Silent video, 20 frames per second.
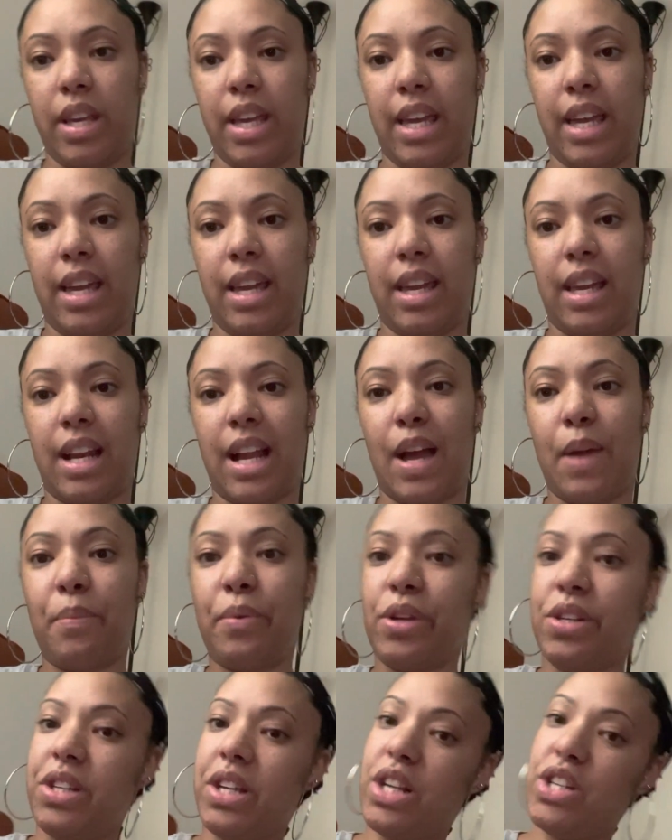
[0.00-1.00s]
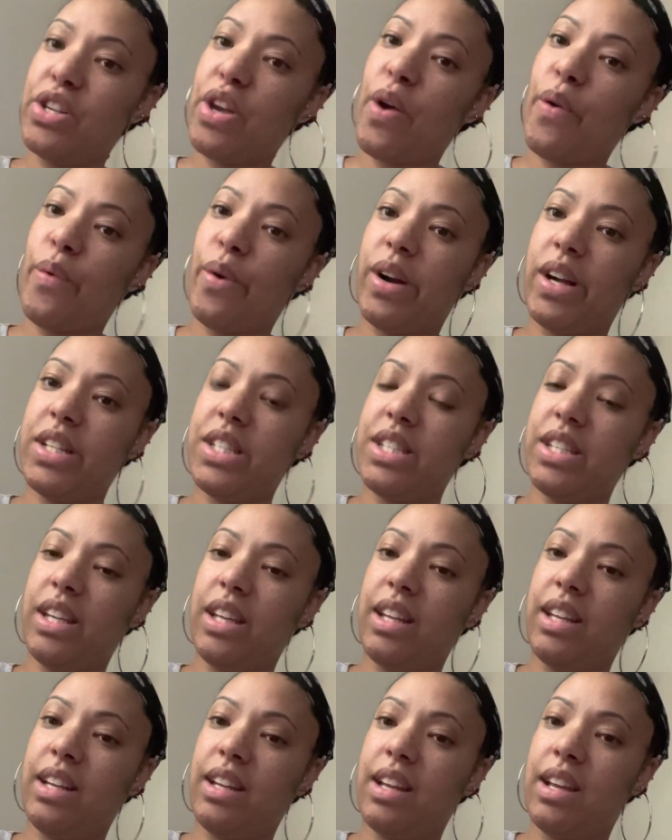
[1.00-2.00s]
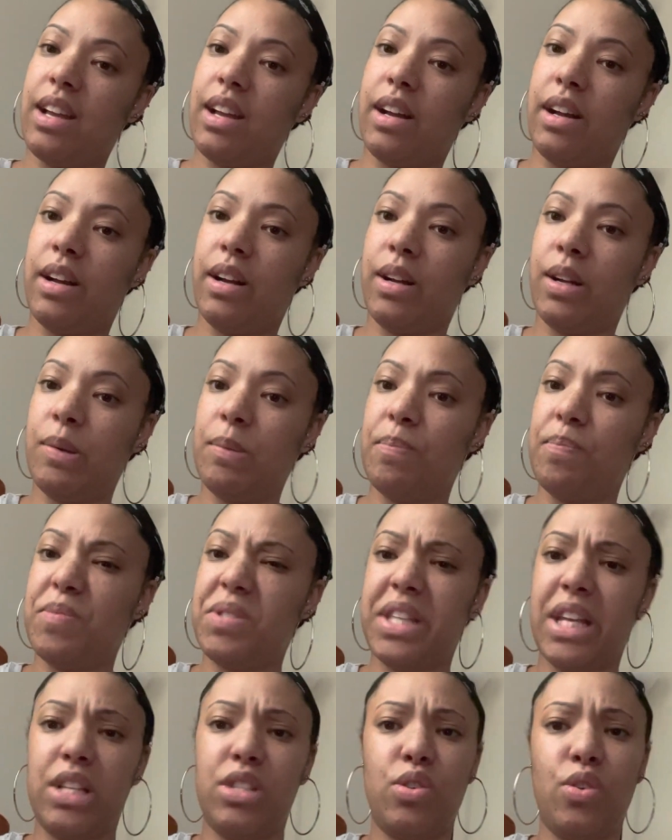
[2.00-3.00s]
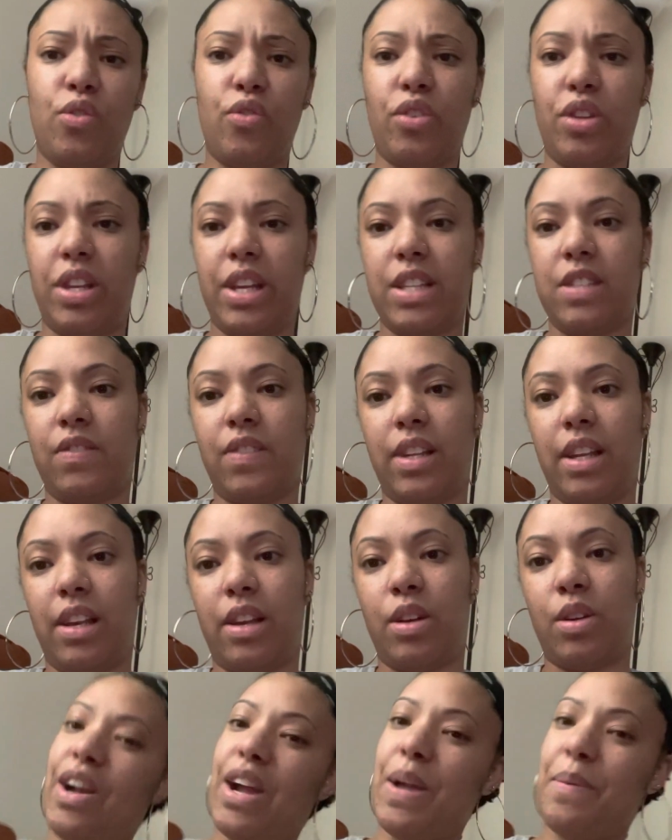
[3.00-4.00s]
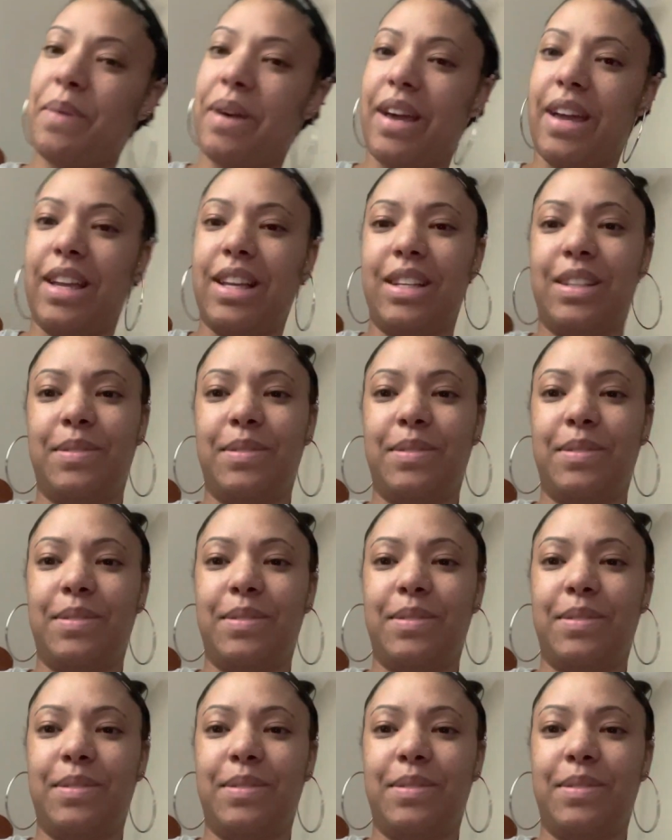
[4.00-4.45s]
and I appreciate y'all watching. Stay tuned for the next video. All right, bye.